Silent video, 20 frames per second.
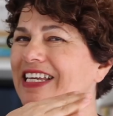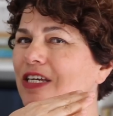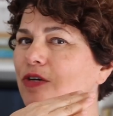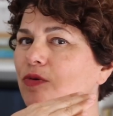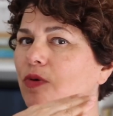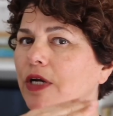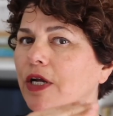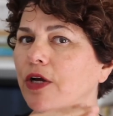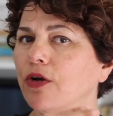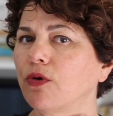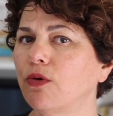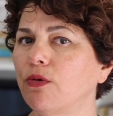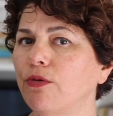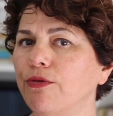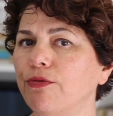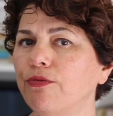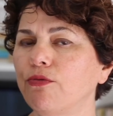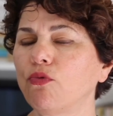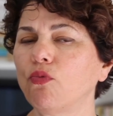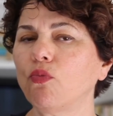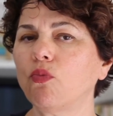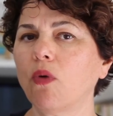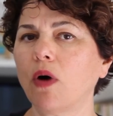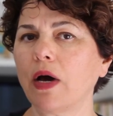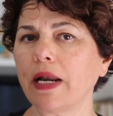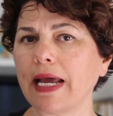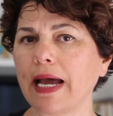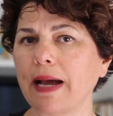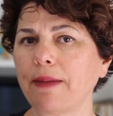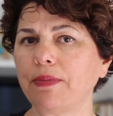You want to go through
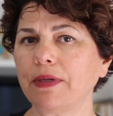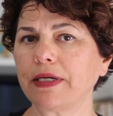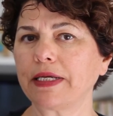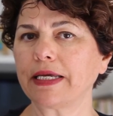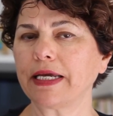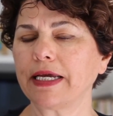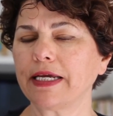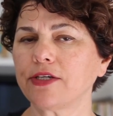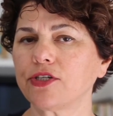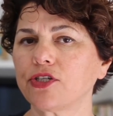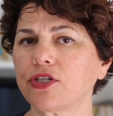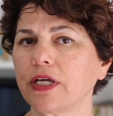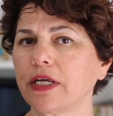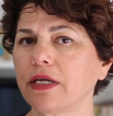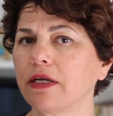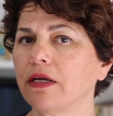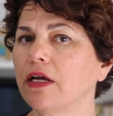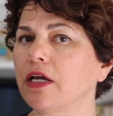one application.